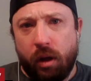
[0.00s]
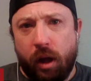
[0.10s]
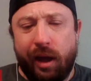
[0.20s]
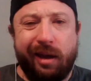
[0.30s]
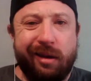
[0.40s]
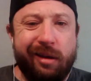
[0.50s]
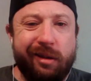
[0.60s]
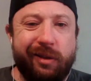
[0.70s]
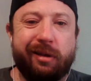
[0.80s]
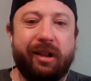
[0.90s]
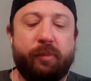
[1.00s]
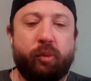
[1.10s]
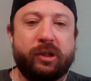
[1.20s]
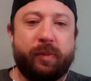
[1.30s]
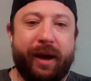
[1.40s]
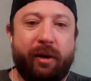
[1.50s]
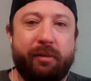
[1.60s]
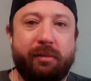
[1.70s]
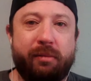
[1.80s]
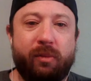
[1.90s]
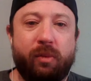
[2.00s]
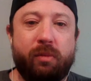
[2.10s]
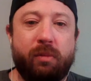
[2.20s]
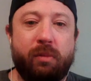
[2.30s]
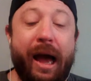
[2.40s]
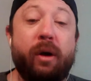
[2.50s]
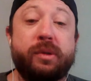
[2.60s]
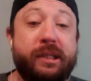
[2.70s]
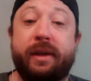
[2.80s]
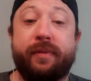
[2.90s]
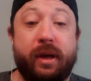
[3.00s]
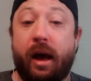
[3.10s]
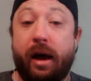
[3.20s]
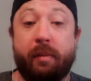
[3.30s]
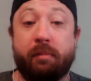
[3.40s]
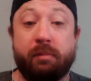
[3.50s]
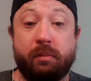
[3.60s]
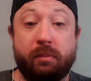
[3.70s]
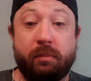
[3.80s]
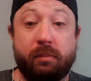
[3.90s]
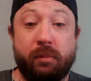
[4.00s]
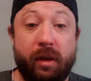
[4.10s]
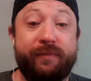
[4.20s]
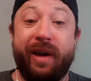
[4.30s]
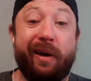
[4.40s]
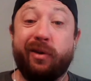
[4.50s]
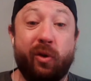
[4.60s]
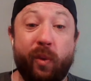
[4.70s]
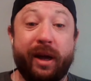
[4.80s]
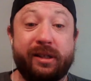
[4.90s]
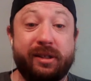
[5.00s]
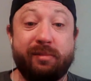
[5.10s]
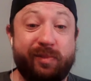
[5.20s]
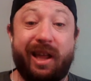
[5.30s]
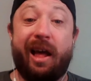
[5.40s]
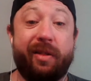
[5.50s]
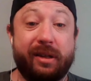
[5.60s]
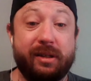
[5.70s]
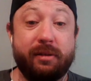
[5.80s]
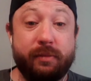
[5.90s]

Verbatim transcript: And the clip was about how Steve Keim evaluates talent.